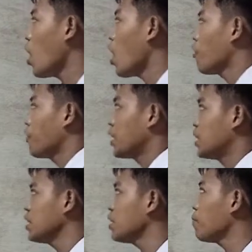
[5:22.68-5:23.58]
of a
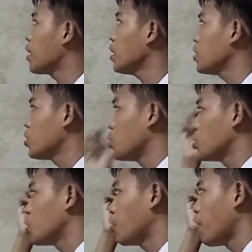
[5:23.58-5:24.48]
decimal is
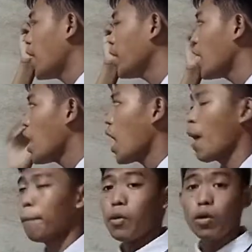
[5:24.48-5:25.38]
used to find
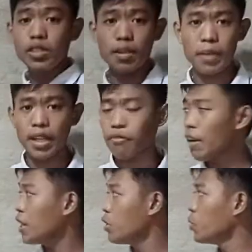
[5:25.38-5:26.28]
approximate
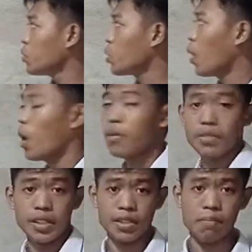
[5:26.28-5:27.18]
values of
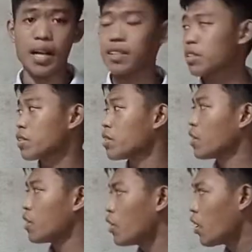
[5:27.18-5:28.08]
decimals.
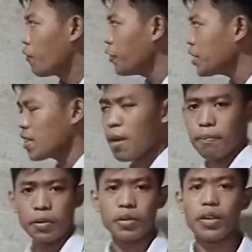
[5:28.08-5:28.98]
For
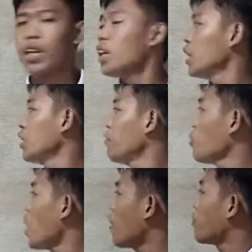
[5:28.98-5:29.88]
example, if
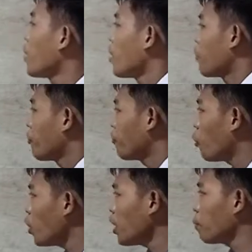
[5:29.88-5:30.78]
you have
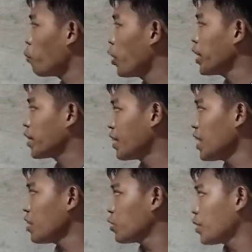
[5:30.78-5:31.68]

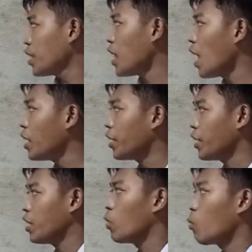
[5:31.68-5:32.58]

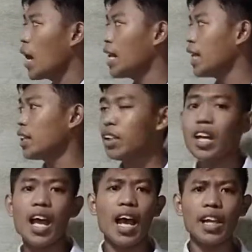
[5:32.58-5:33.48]
$4.93 in your wallet
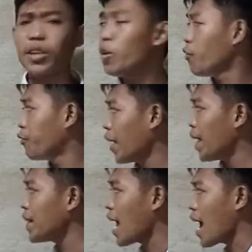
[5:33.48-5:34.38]
and your
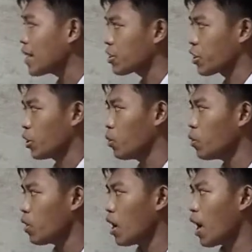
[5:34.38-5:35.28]
friend asks you
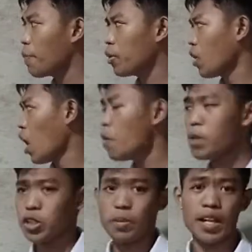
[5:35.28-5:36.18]
about how
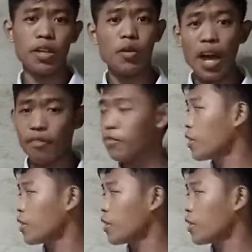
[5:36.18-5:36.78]
much money you have,